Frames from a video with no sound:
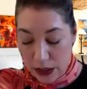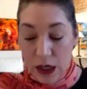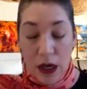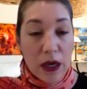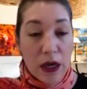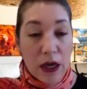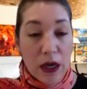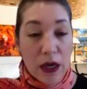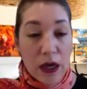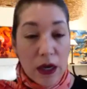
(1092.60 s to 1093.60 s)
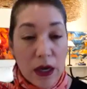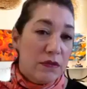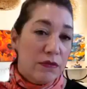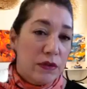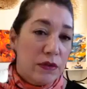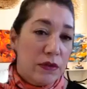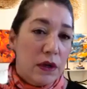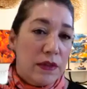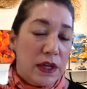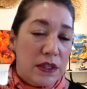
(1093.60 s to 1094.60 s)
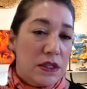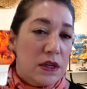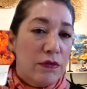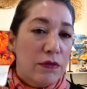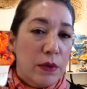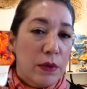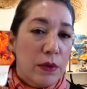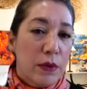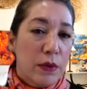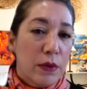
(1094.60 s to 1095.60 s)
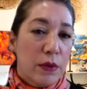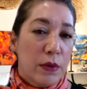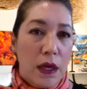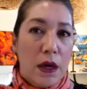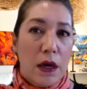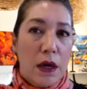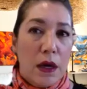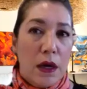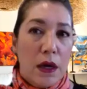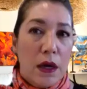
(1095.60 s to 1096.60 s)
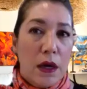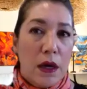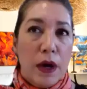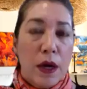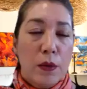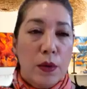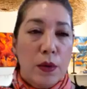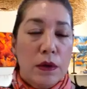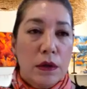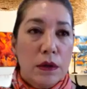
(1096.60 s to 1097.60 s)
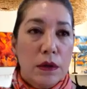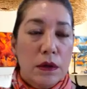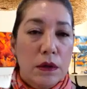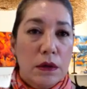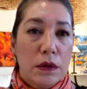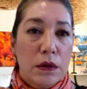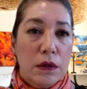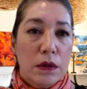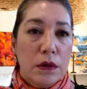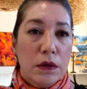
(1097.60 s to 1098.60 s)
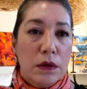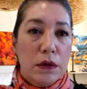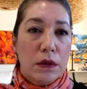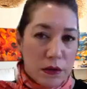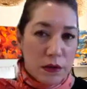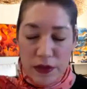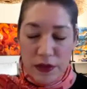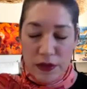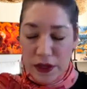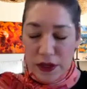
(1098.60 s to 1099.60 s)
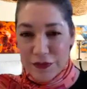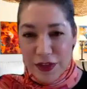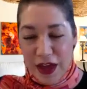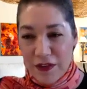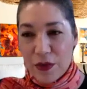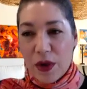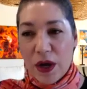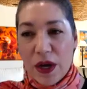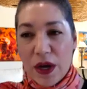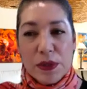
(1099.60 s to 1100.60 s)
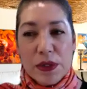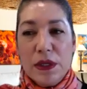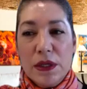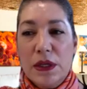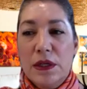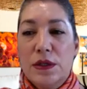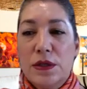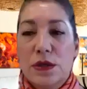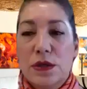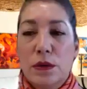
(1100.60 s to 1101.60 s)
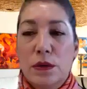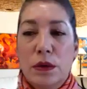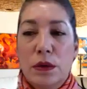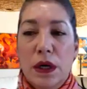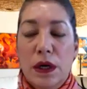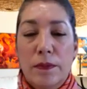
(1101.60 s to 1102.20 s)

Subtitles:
never leave that stuff with them. I will, if they have their husband to